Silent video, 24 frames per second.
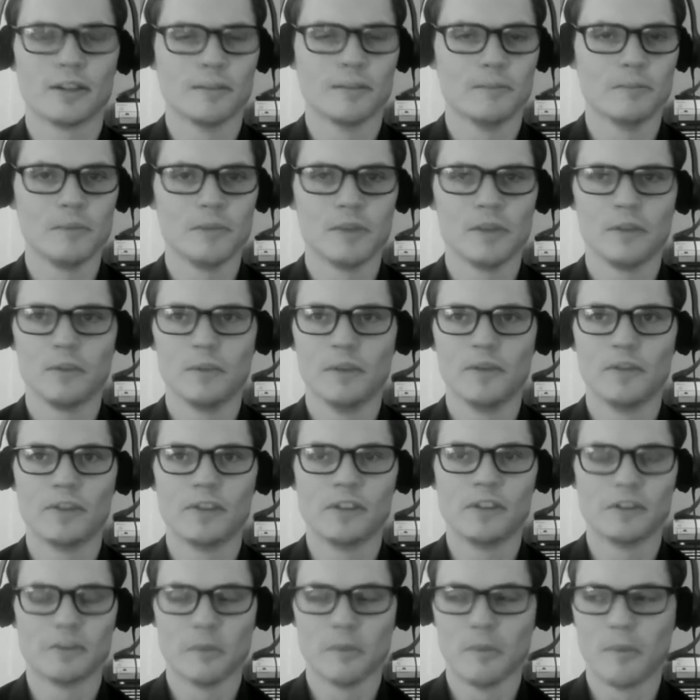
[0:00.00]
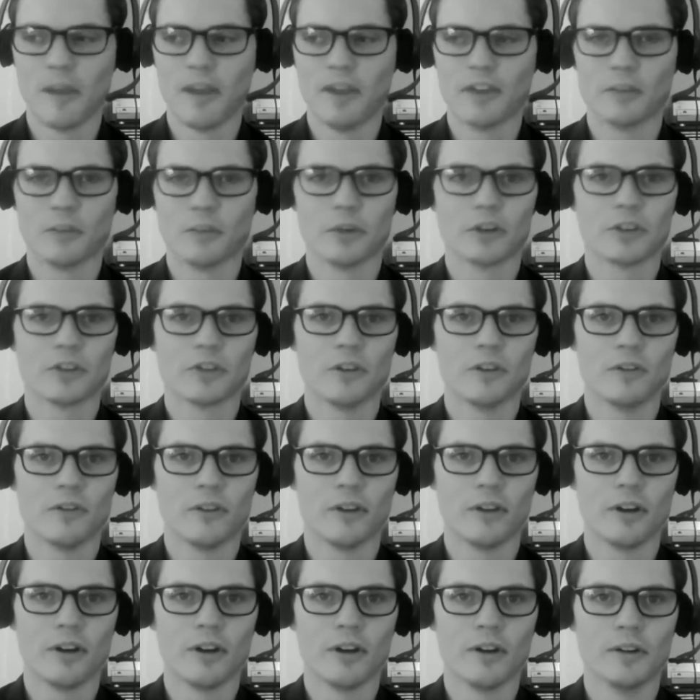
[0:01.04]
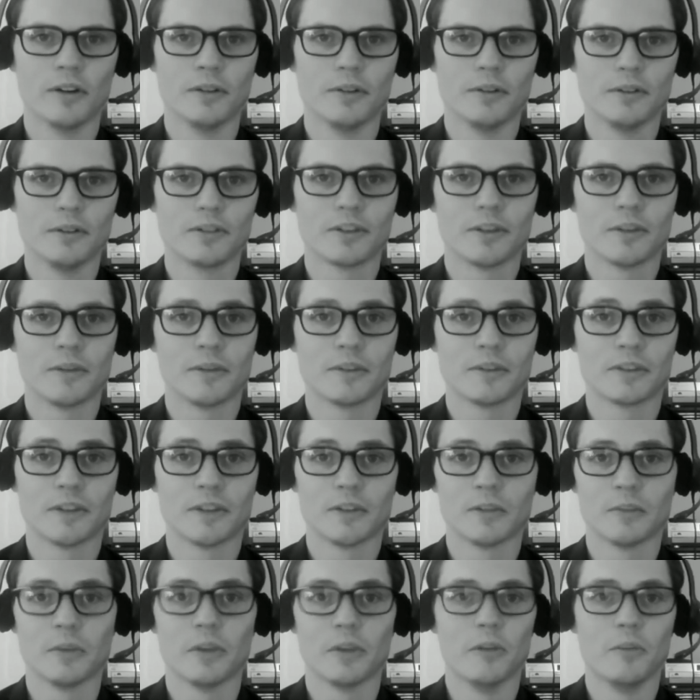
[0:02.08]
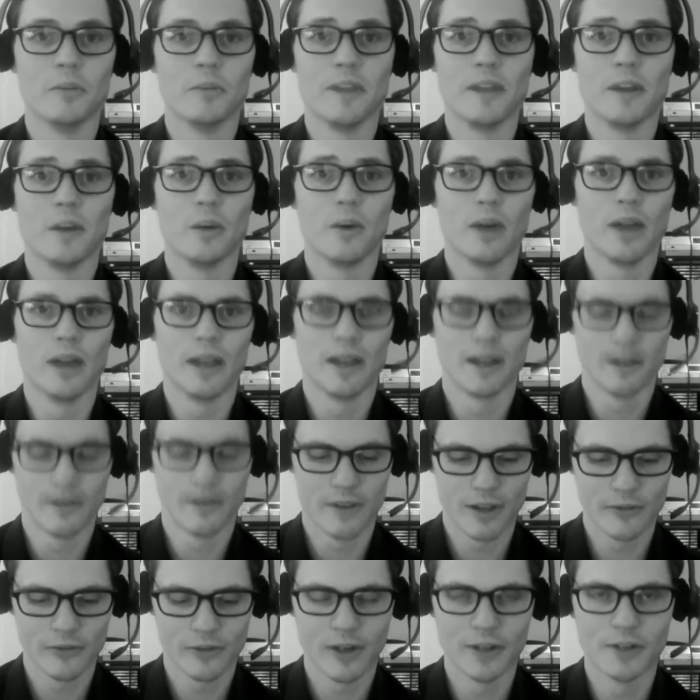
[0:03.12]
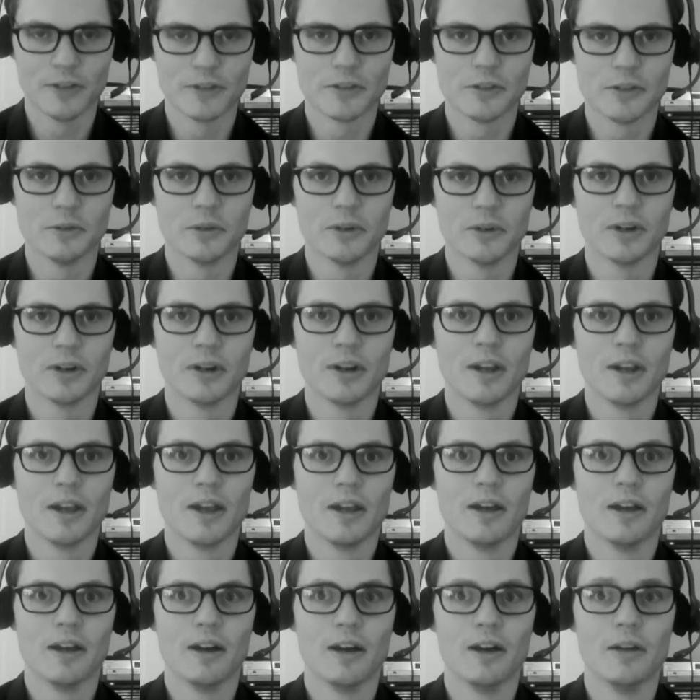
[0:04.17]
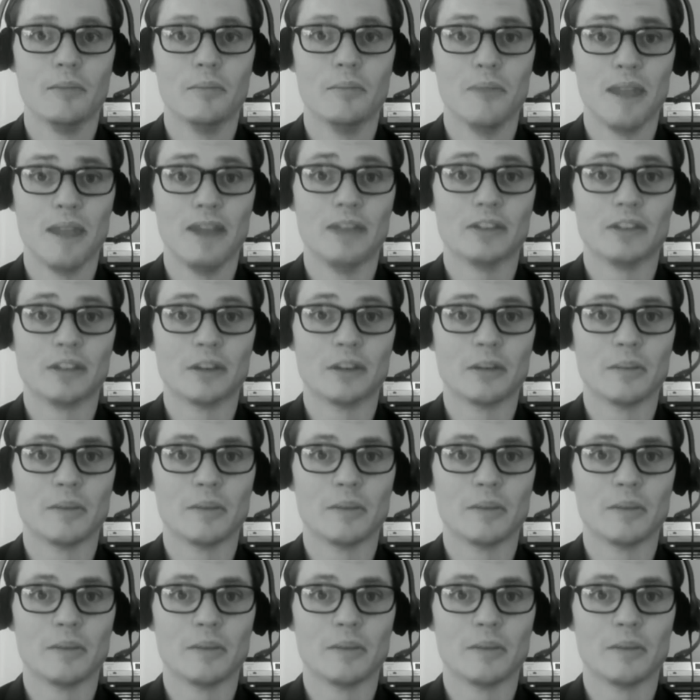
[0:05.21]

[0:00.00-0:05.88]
and we've seen some amazing work so far, and some of the stuff's blown me away, and I've got friends who are amazing.